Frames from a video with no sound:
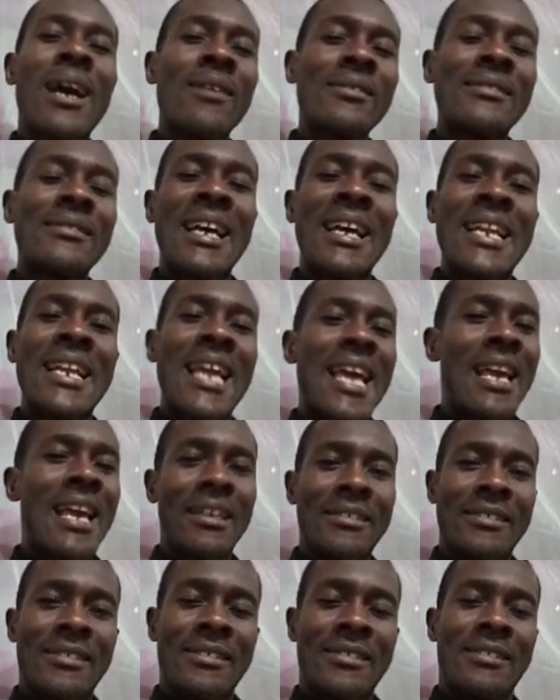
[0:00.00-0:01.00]
So you could
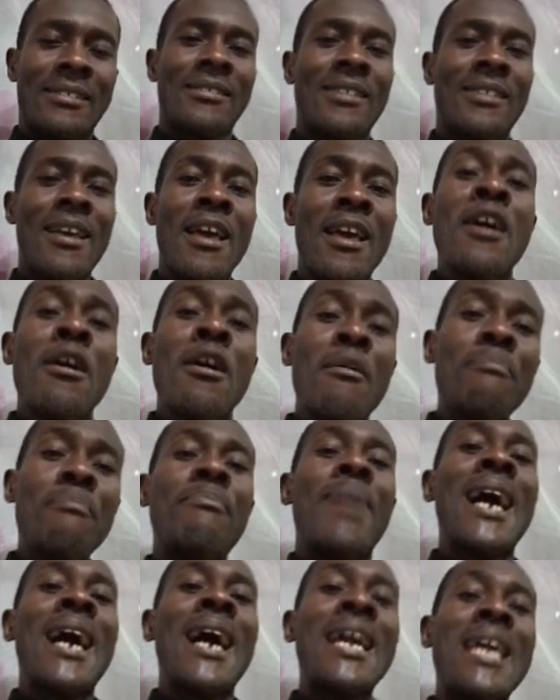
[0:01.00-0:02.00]
imagine
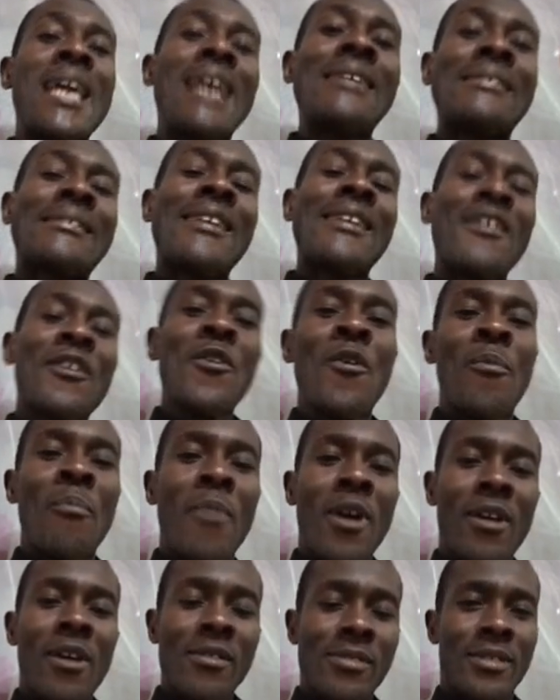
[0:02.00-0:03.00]
when a
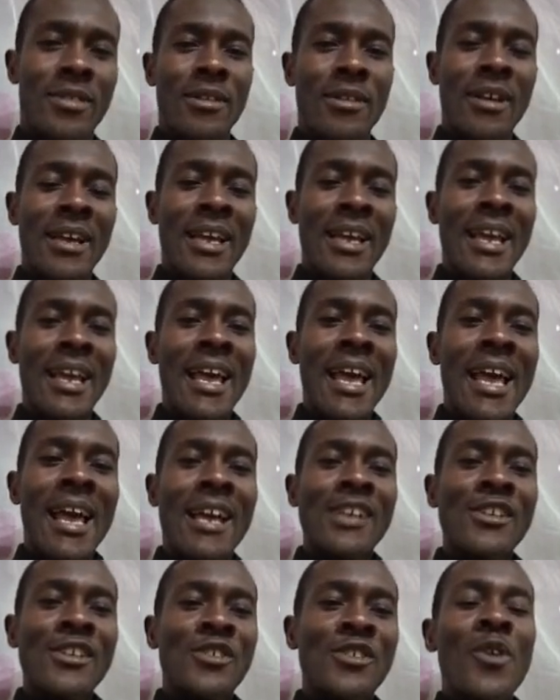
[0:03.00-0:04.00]
moth
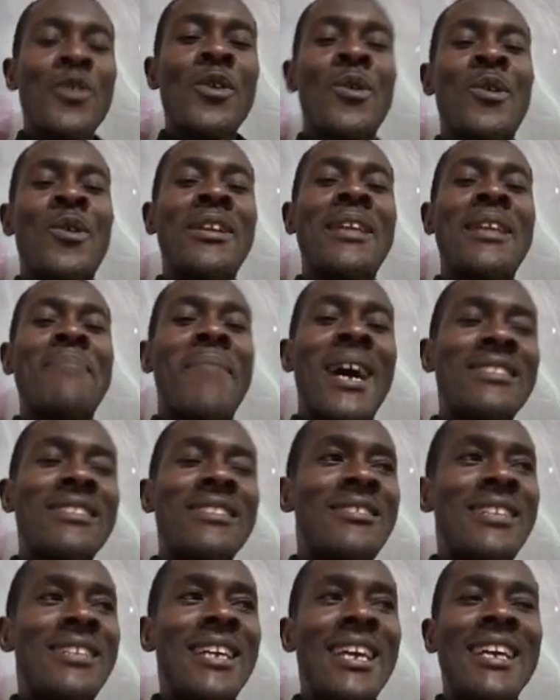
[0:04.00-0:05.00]
has
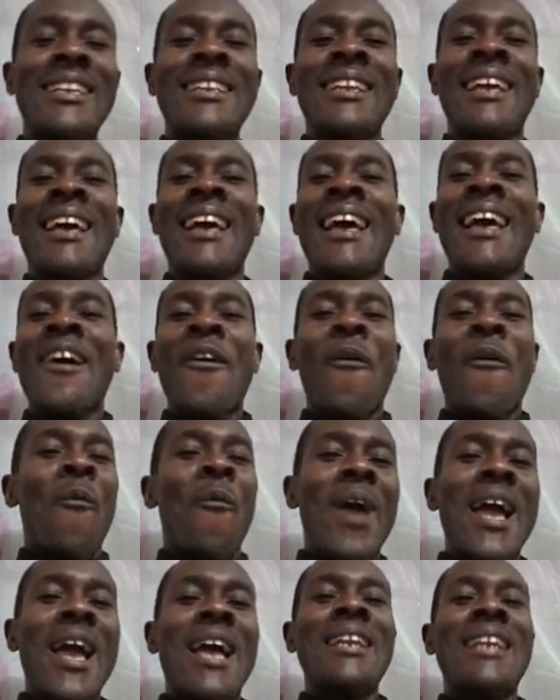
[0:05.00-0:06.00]
laid egg in a
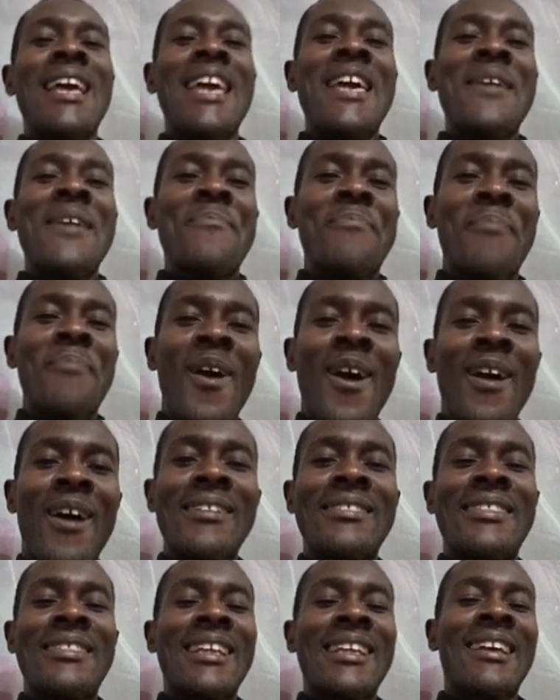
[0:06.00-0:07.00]
particular farm, even if it is
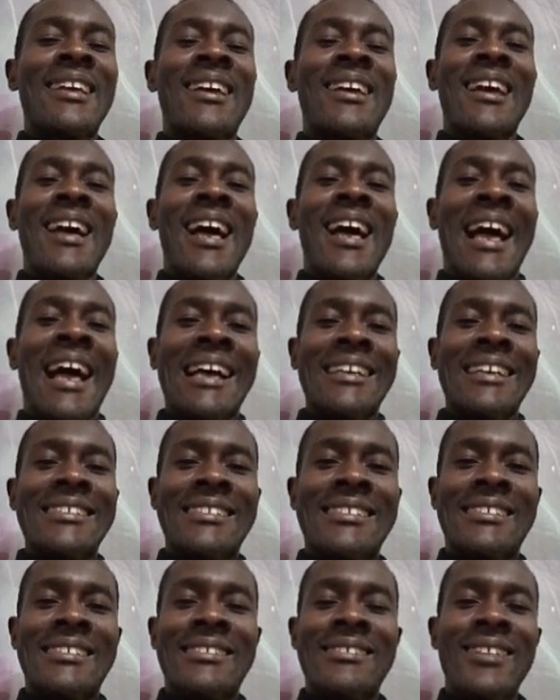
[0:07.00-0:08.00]
one moth,
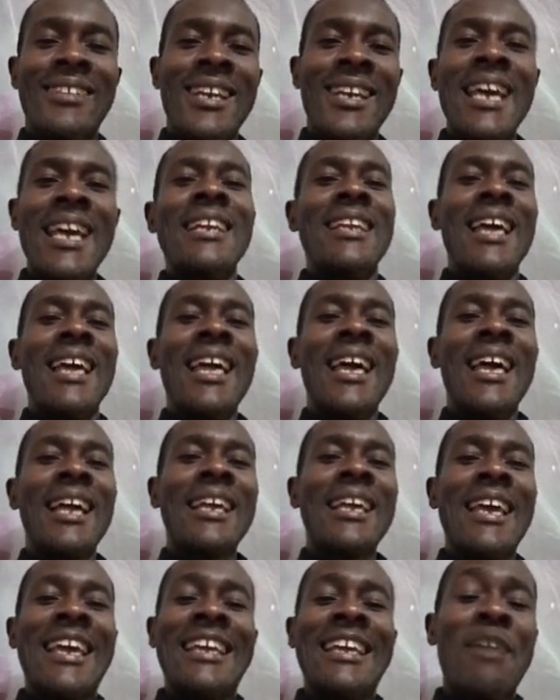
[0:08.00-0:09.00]
what will happen to the
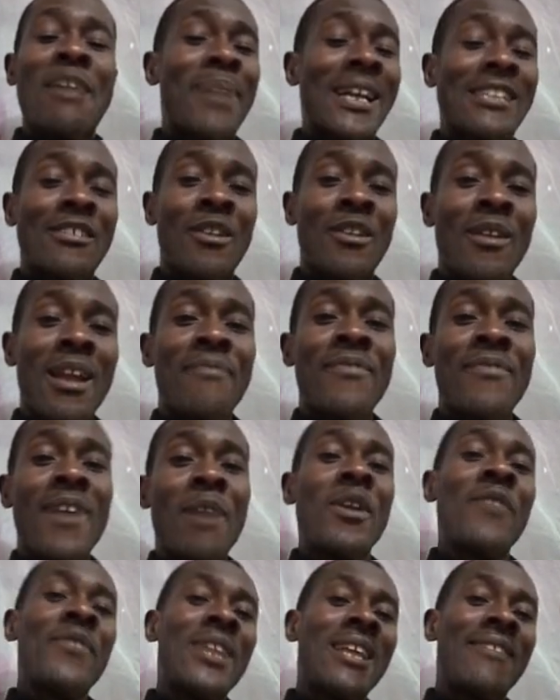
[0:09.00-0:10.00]
entire farm
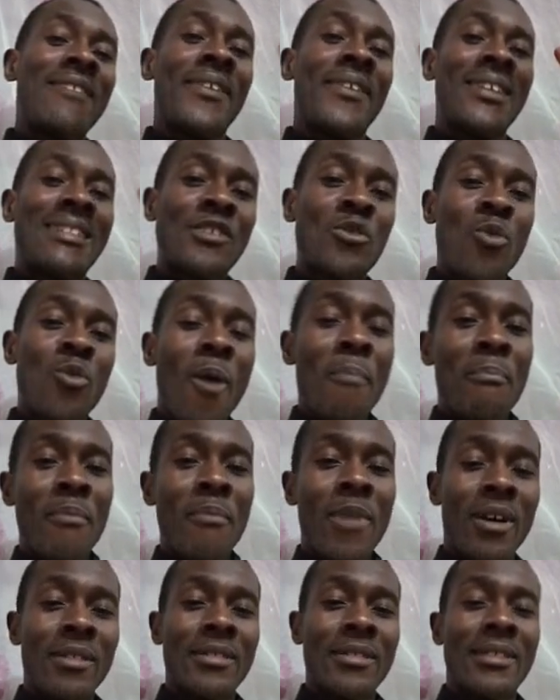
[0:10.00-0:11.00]
if all the
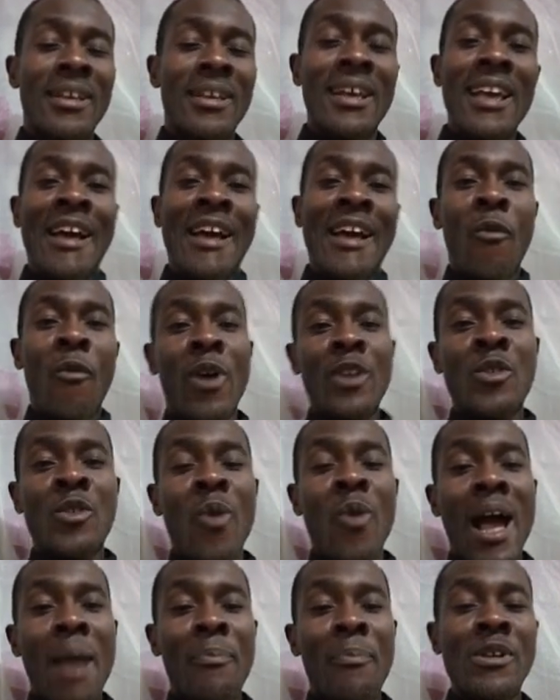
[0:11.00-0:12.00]
eggs will
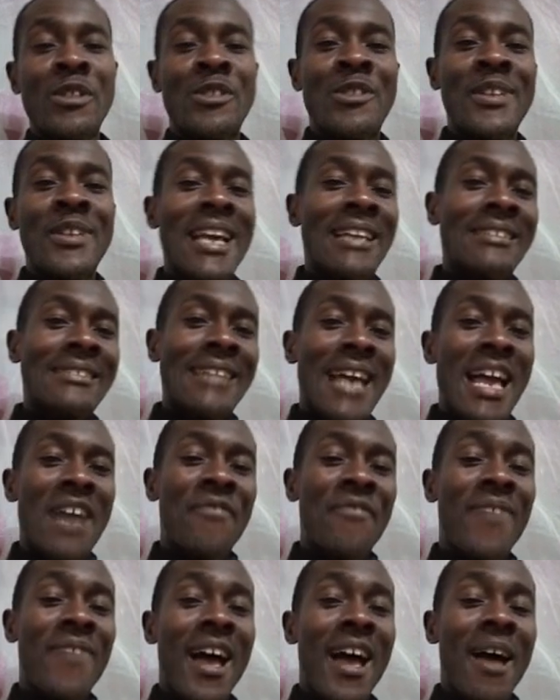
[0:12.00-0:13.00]
successfully
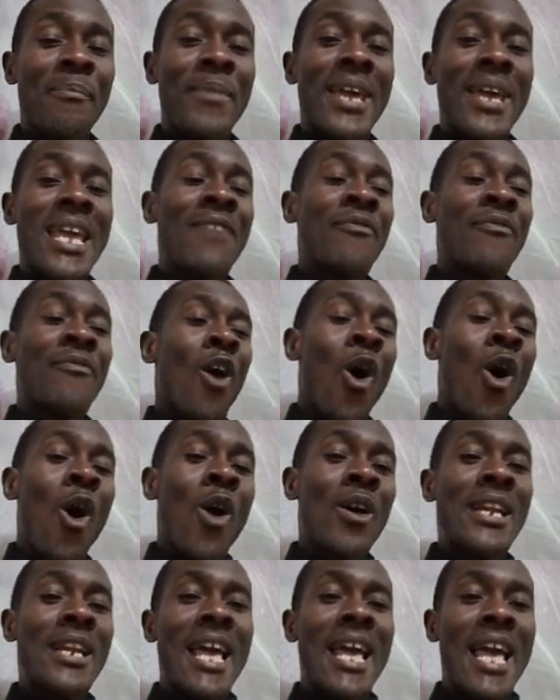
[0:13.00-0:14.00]
hatch.
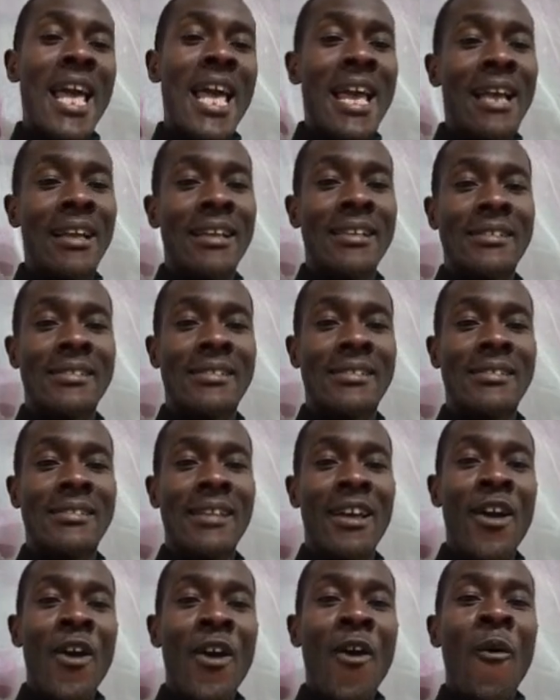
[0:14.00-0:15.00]
Is going to bring
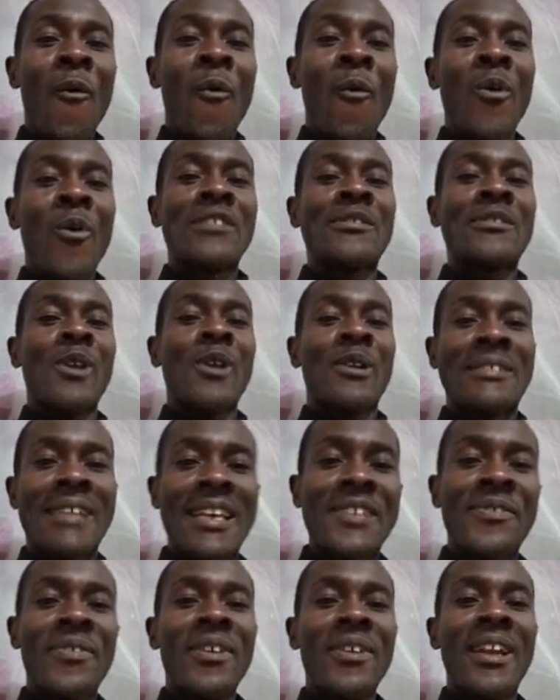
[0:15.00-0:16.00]
a lot of
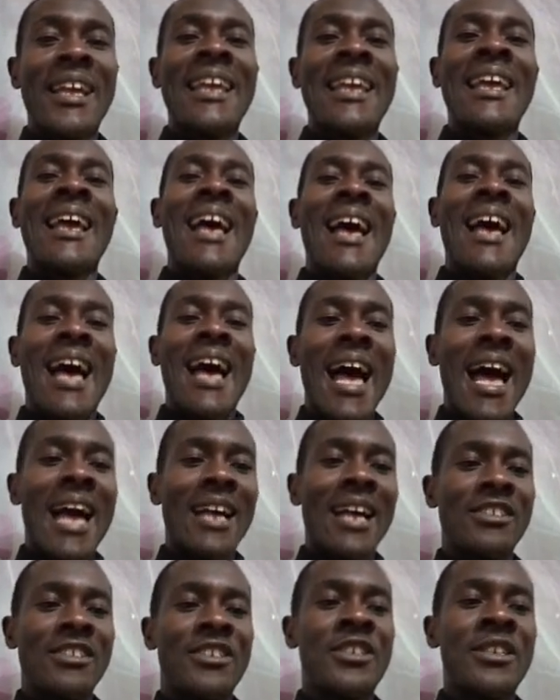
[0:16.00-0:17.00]
pests to that farm,
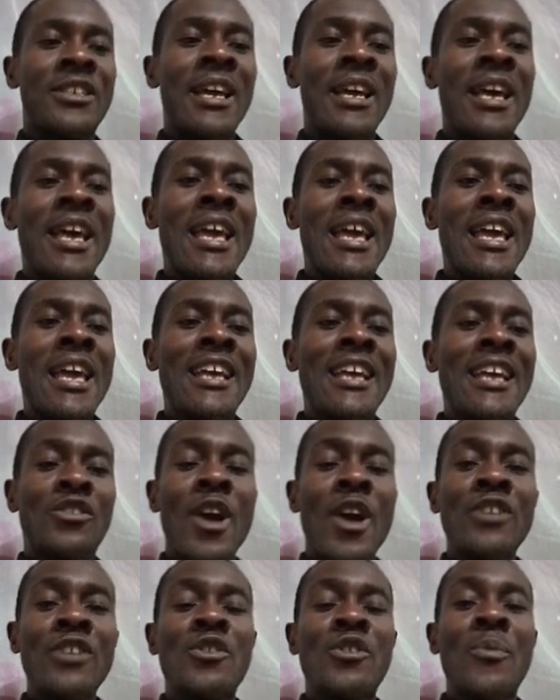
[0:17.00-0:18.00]
and
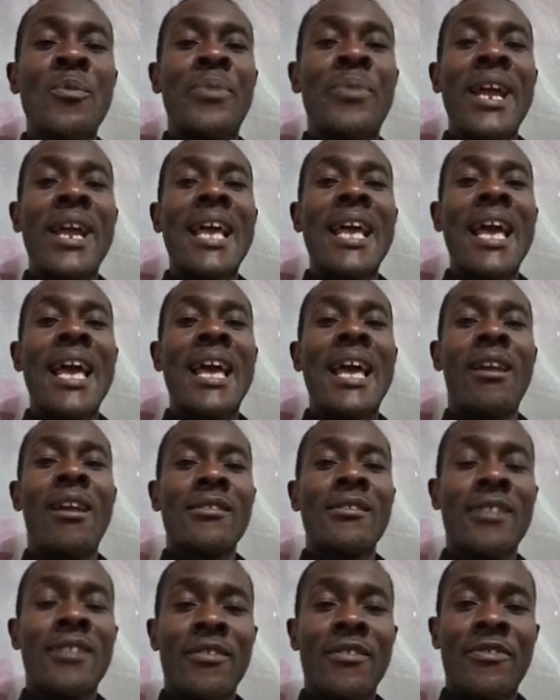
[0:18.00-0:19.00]
woe betide
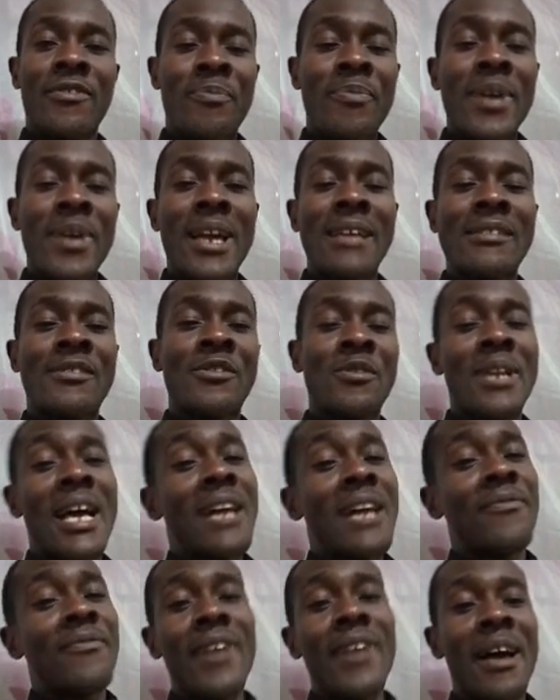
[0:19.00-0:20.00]
that farm. That will be
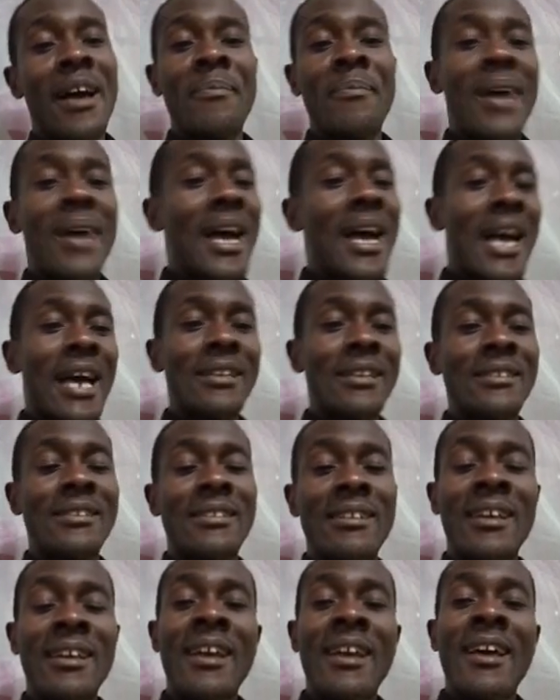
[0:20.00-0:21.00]
the end of the farm
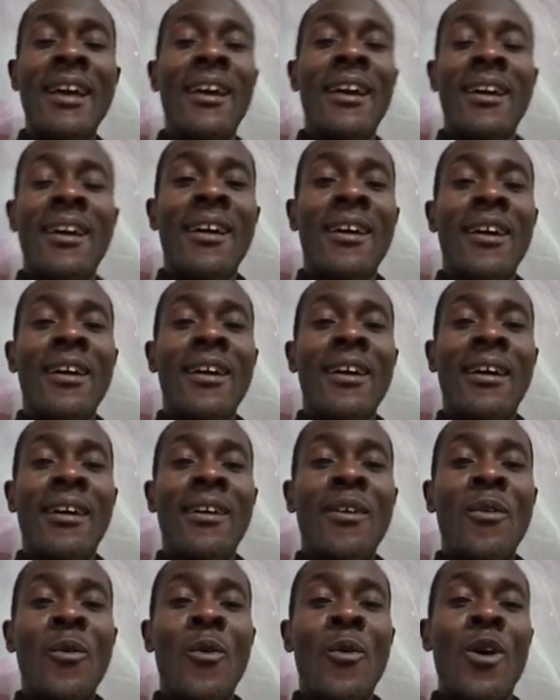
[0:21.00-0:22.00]
for such,
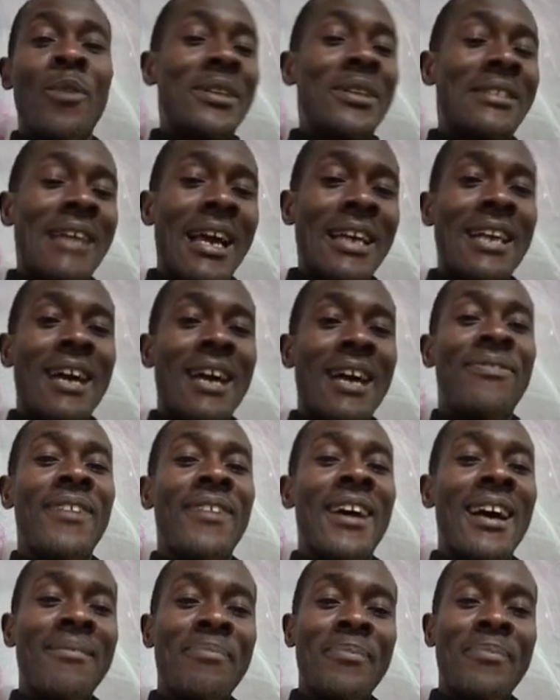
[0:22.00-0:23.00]
if nothing is
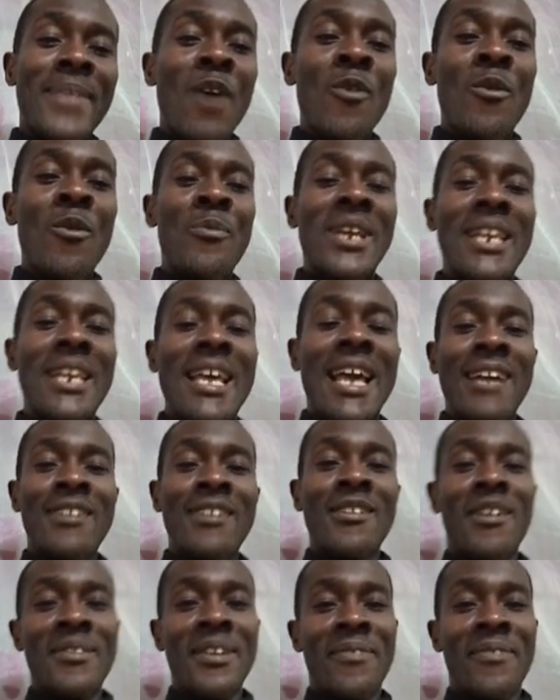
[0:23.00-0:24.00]
done to
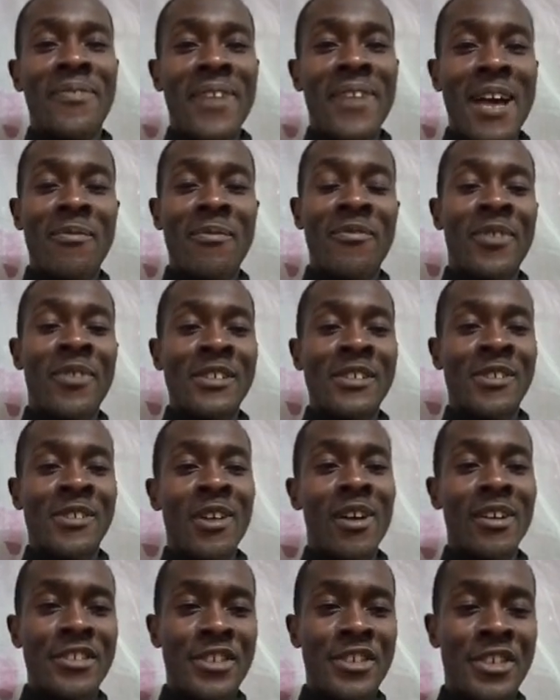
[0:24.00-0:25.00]
curtail the voracious
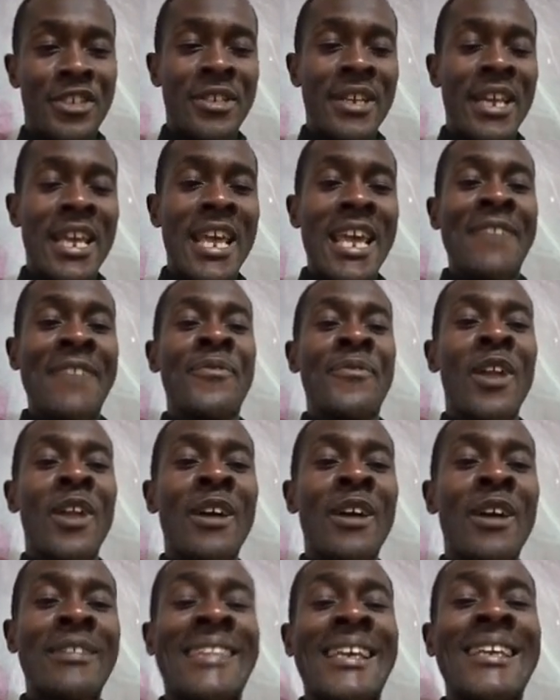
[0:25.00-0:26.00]
feeding habit
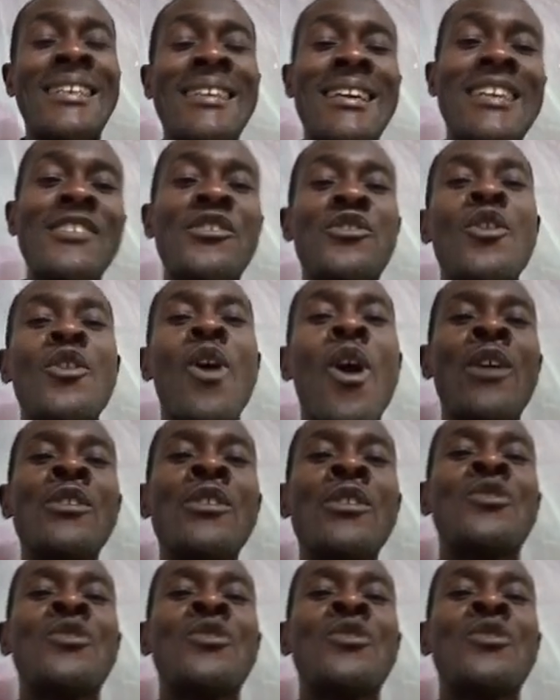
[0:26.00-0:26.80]
of the caterpillar.